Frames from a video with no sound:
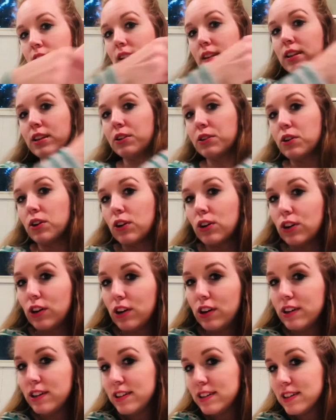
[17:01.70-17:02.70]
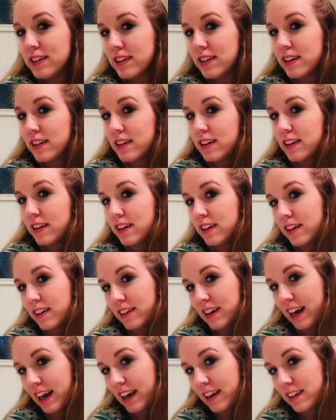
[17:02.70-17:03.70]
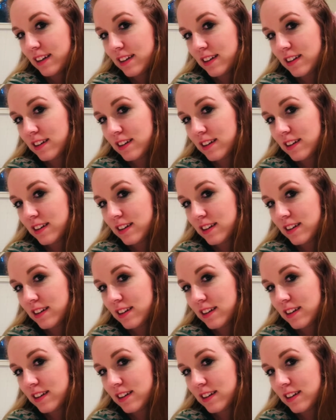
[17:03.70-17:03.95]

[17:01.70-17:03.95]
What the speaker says: a little girl. All right,